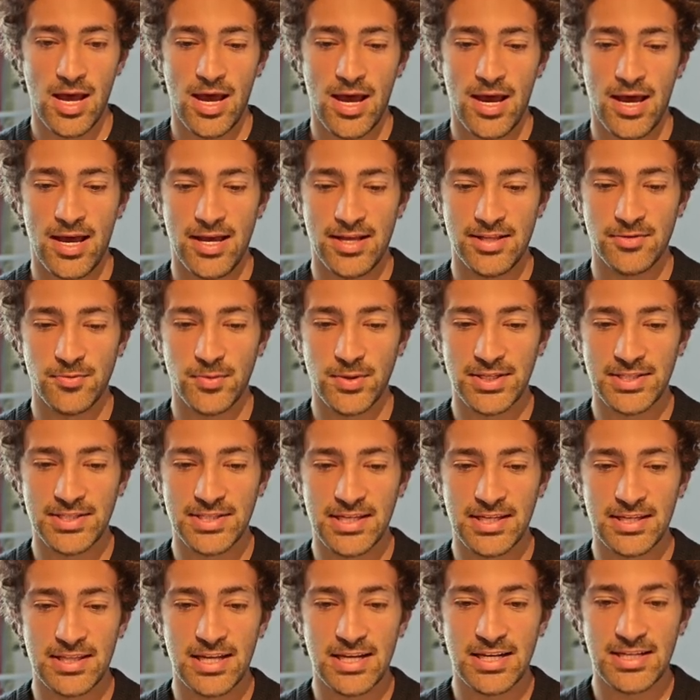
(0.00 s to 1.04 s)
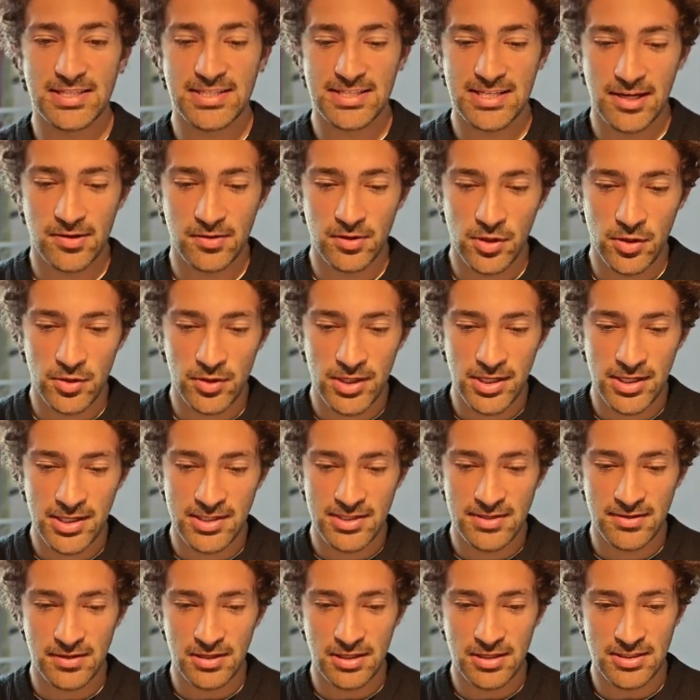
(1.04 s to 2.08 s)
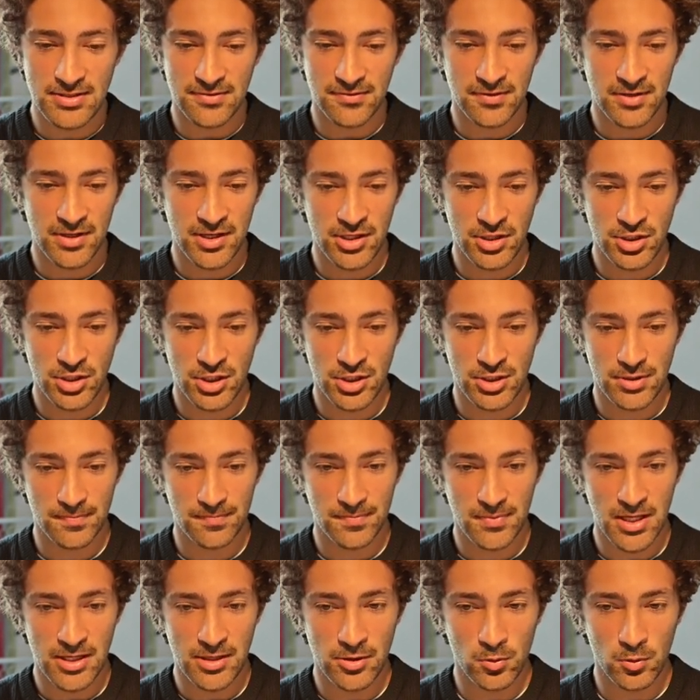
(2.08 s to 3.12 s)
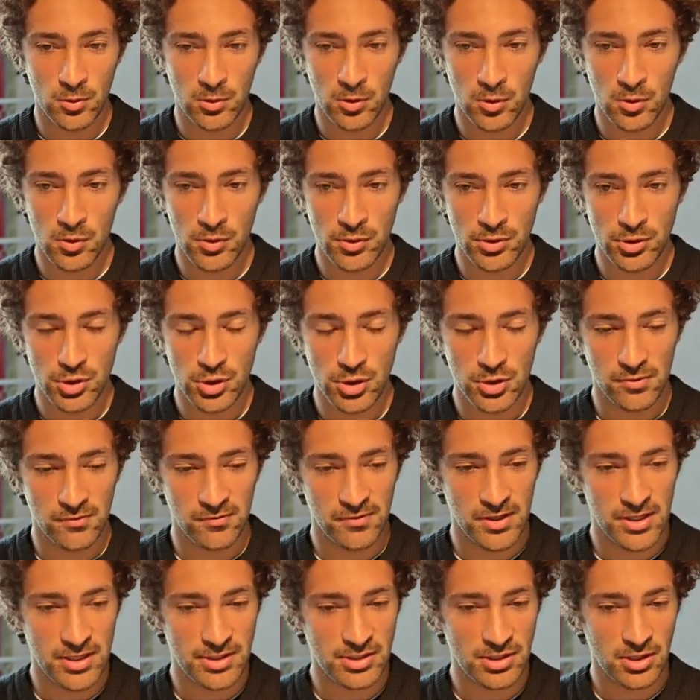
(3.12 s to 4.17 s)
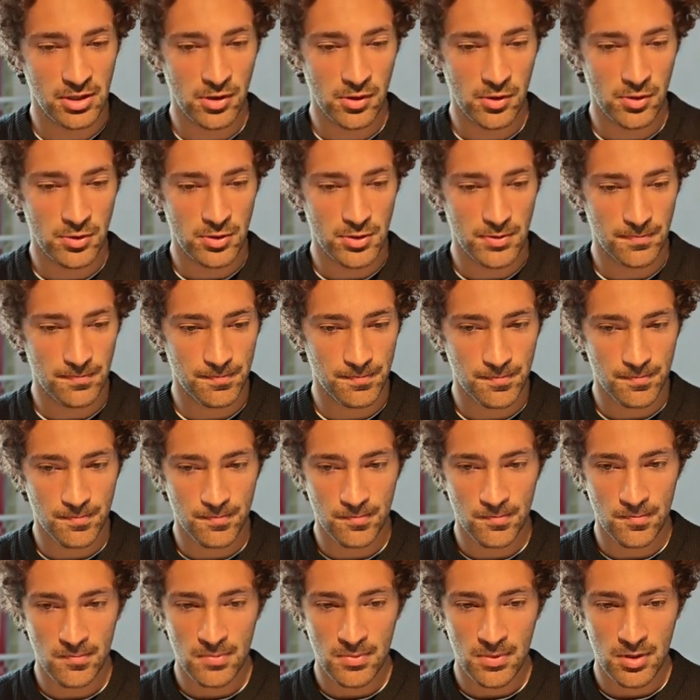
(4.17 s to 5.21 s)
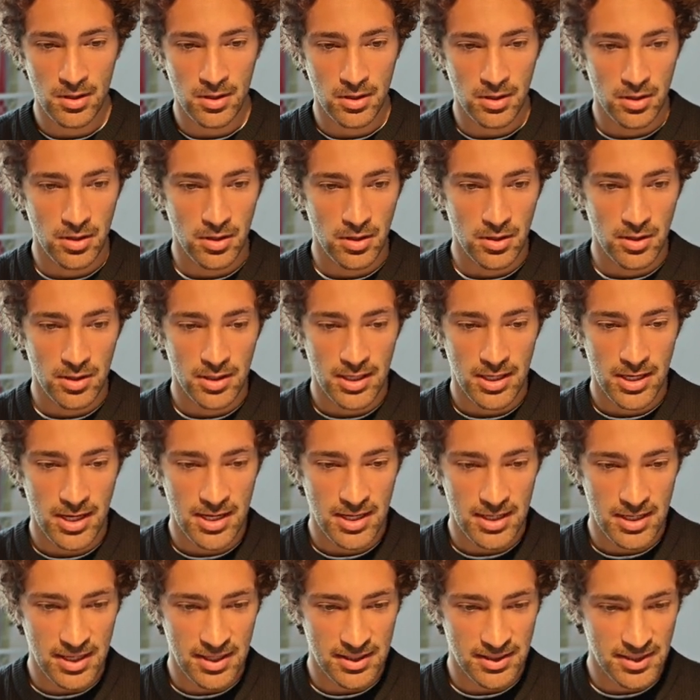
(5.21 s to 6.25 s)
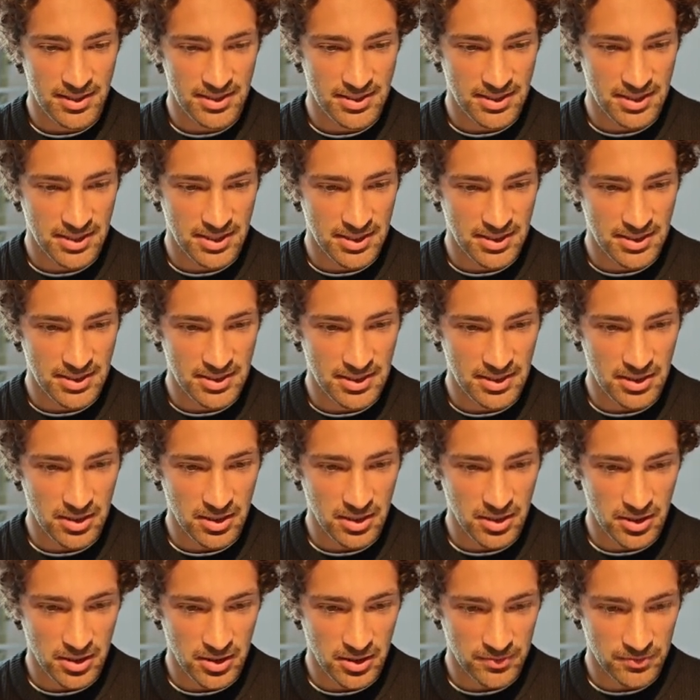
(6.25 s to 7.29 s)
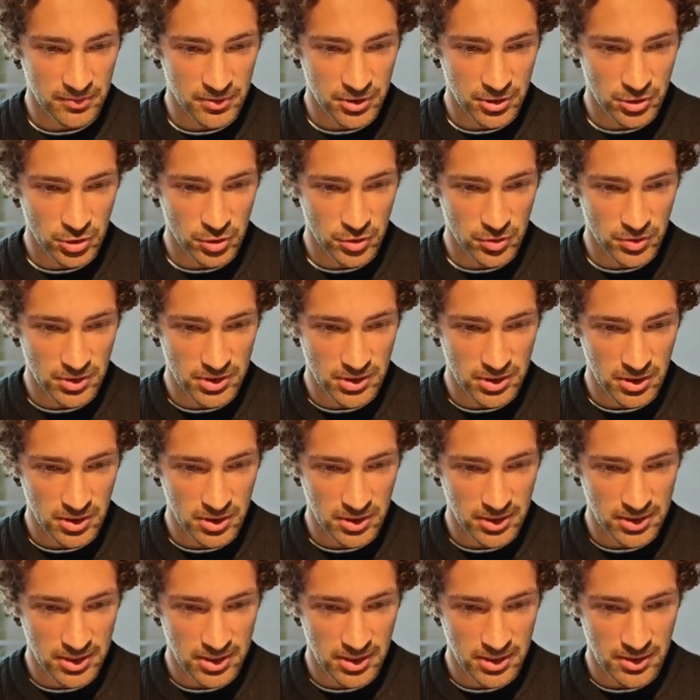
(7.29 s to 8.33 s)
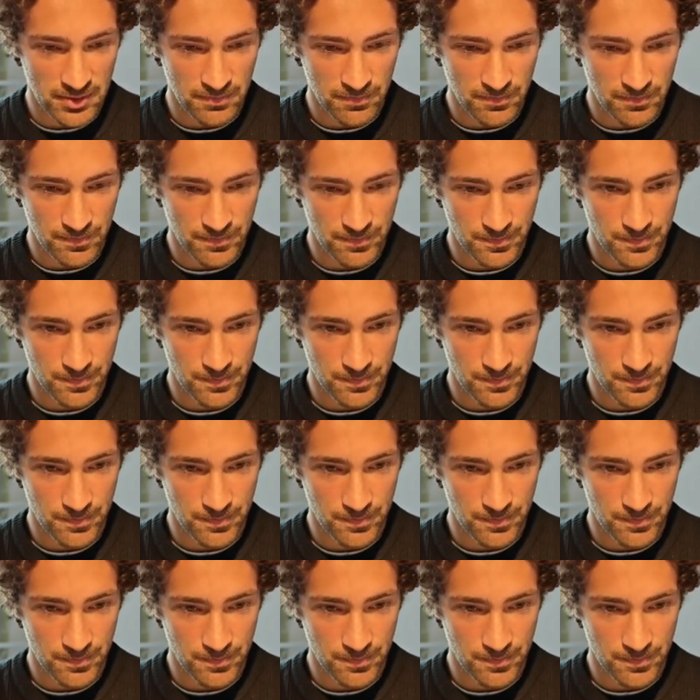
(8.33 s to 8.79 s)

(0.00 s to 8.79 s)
And we can see that it's downloaded. Let's finish, and it will launch VS Code. Okay, and this is, I'm going to choose dark theme.